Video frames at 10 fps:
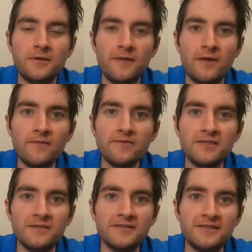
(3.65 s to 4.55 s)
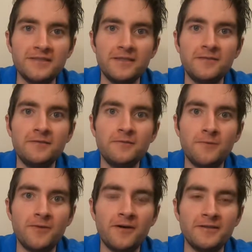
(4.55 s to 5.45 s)
Have you ever seen the scene
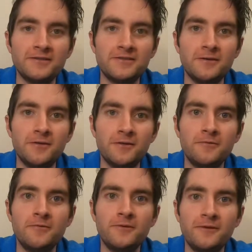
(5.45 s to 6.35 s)
with Han Solo